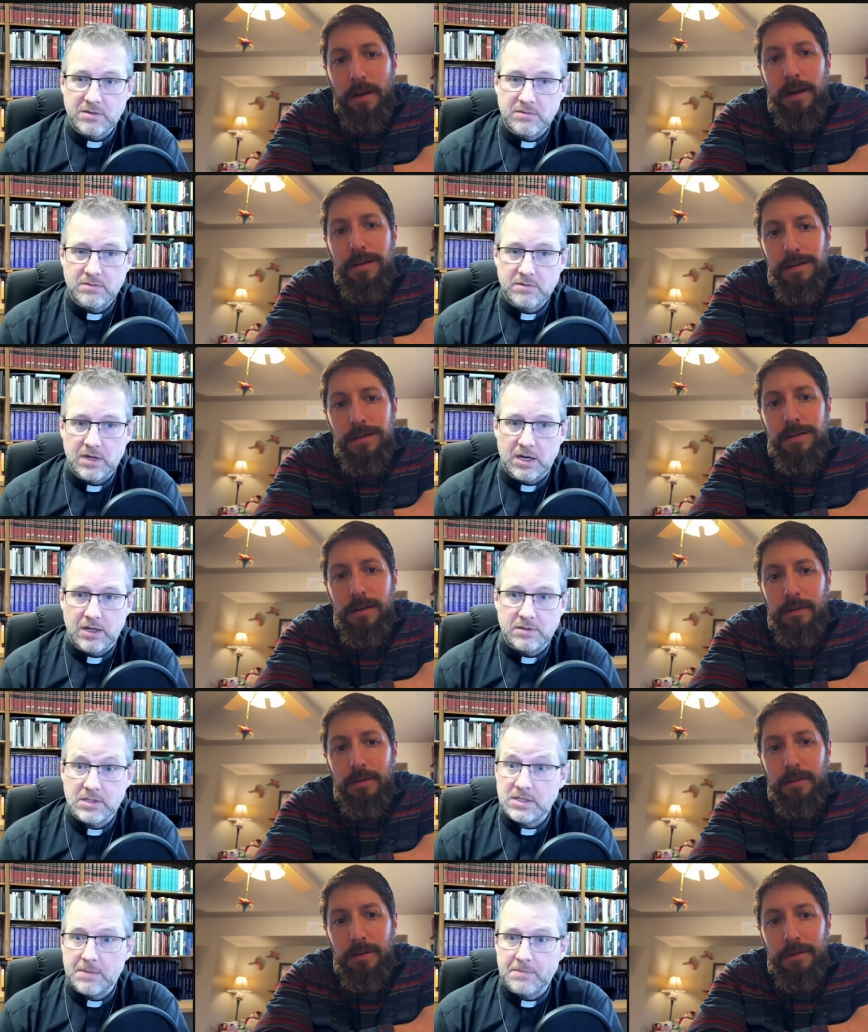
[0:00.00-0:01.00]
Speaker 1: Uh, does
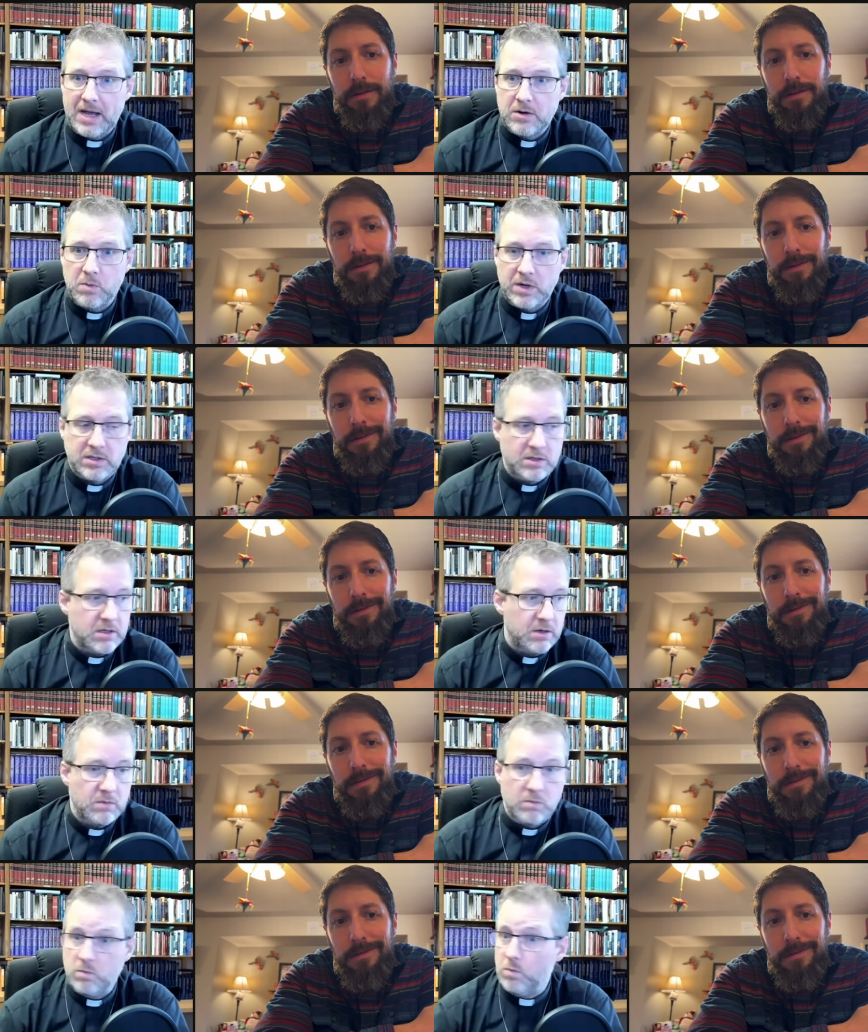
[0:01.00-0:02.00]
not matter what the
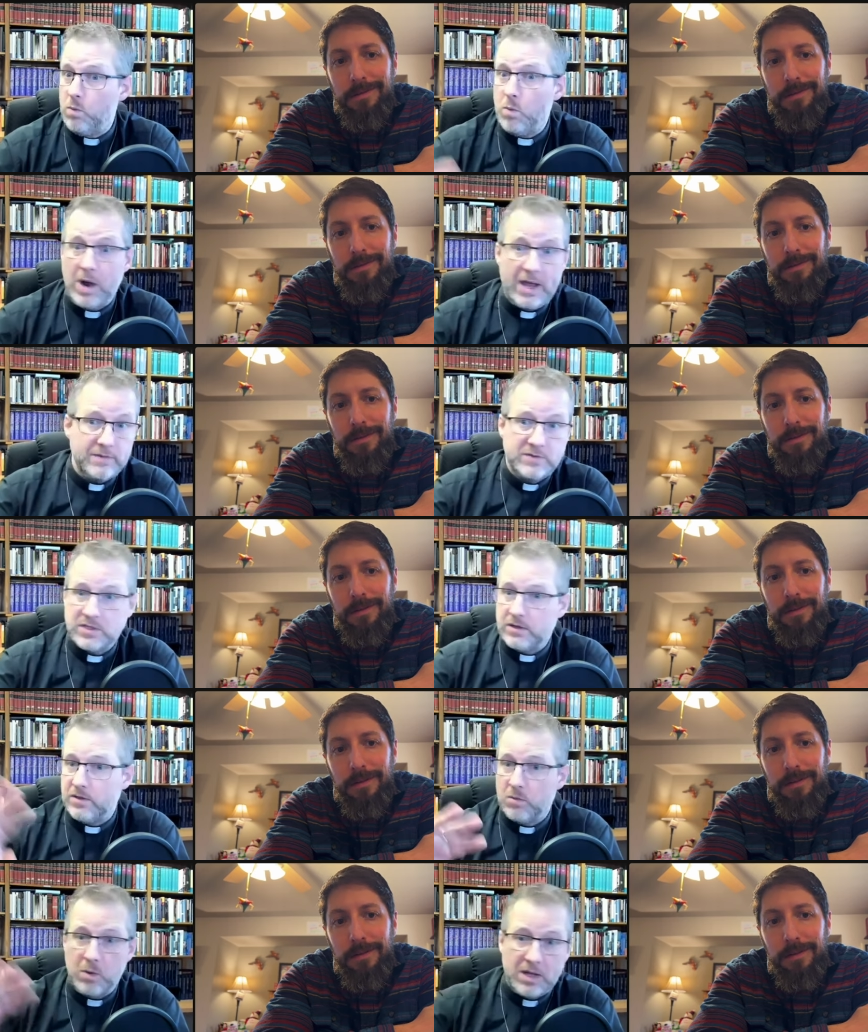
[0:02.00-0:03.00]
waves and the
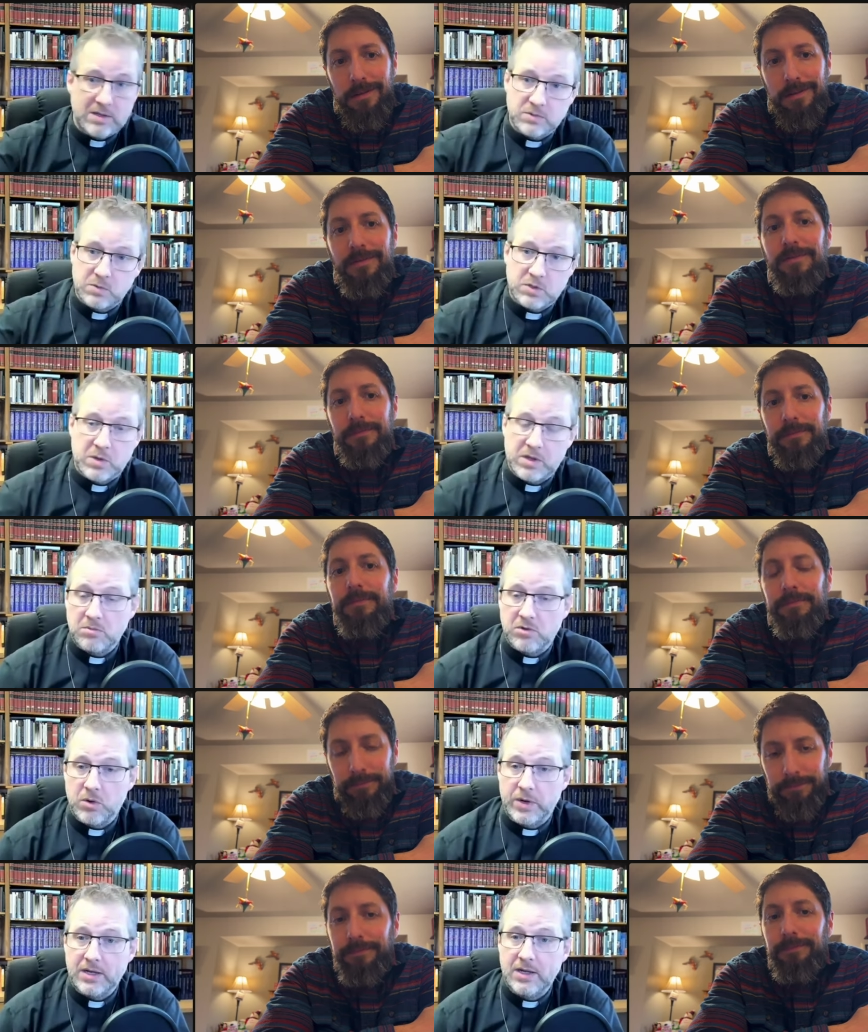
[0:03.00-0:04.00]
winds, which way they're
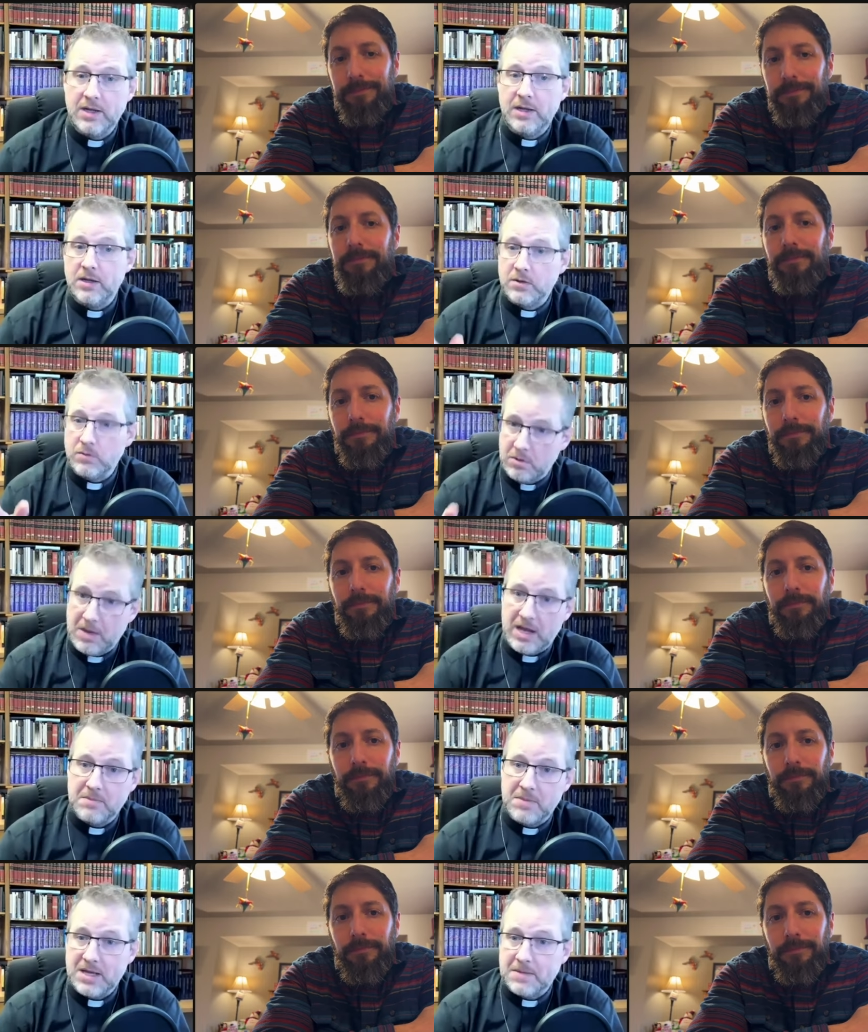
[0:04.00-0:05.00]
blowing, remain in
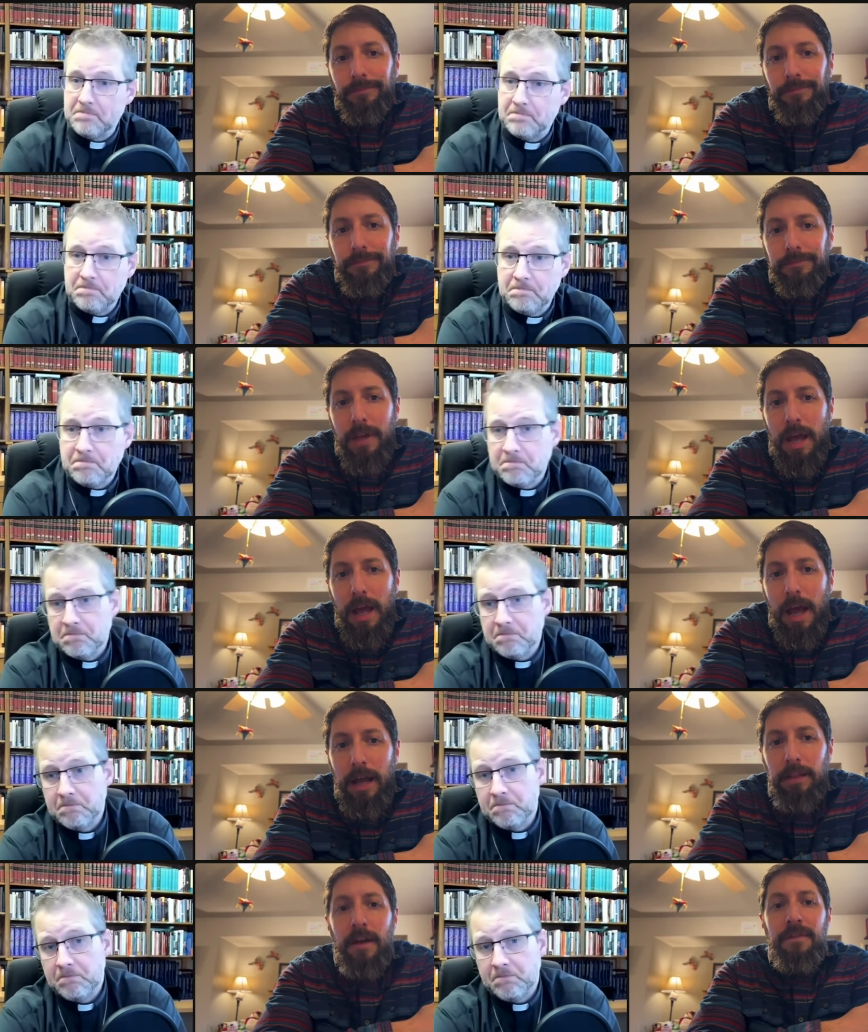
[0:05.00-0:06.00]
me.
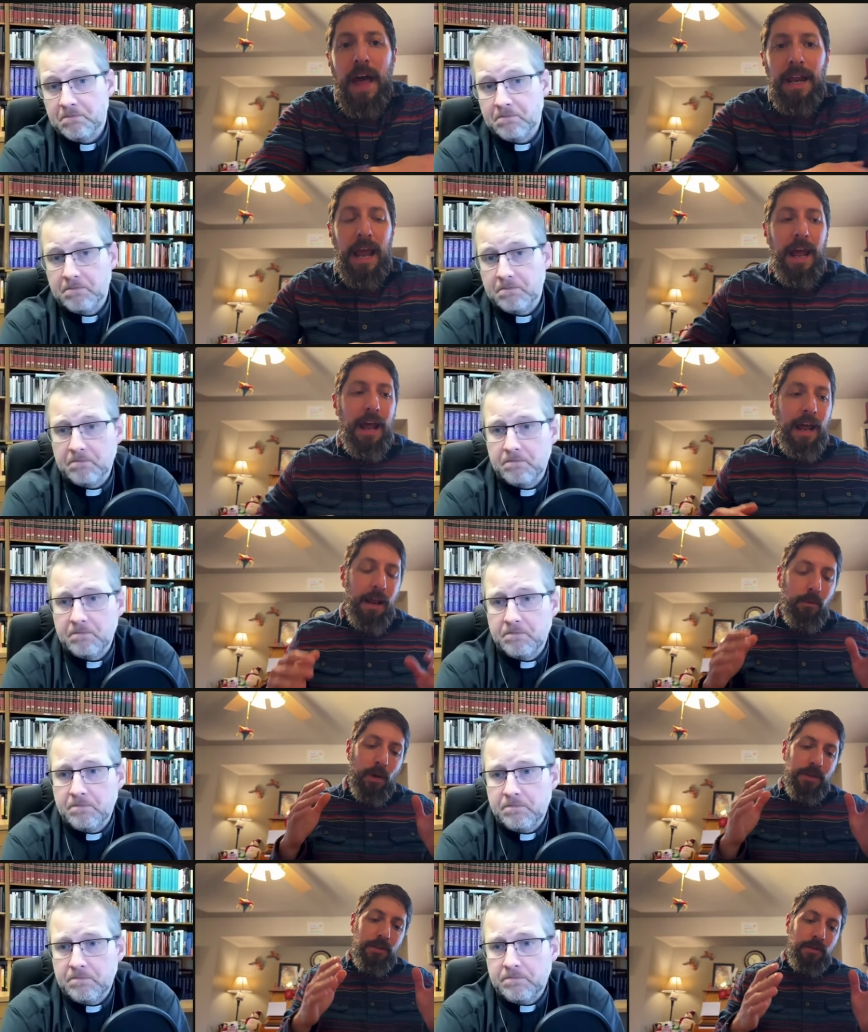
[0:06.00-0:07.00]
I
Speaker 2: love that. And
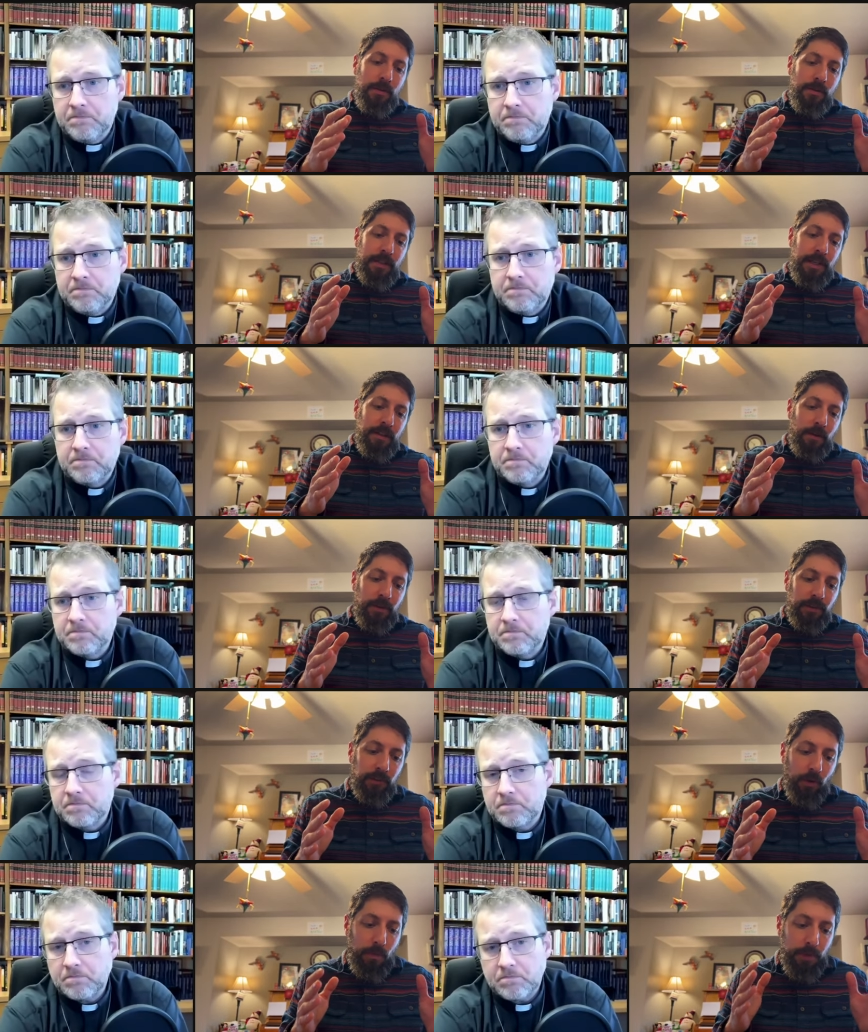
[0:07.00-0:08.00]
what you, you did there
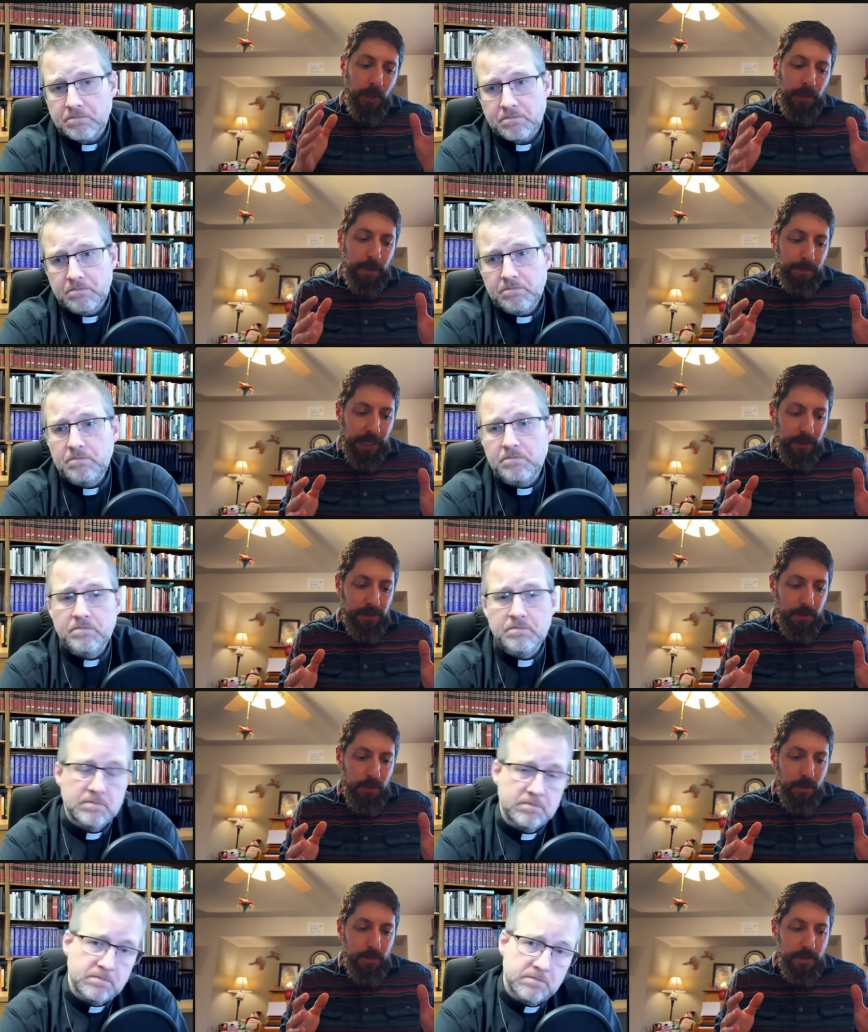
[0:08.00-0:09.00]
was so brilliant because you,
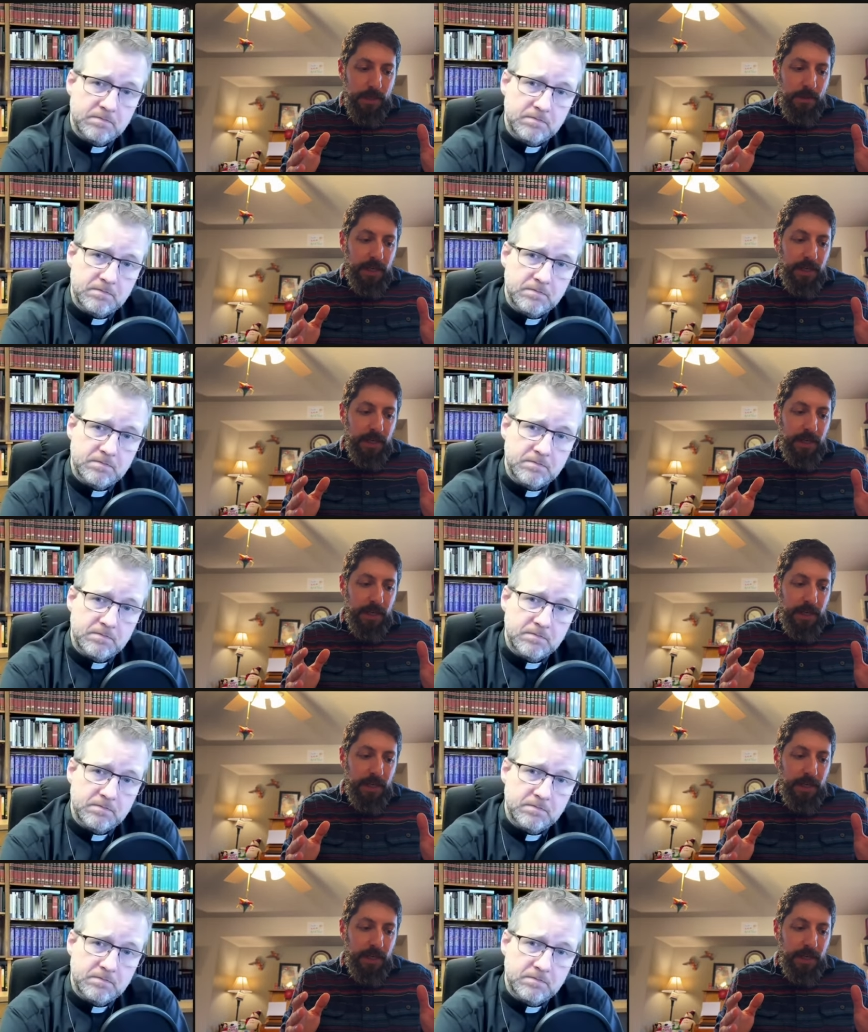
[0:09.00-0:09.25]
you you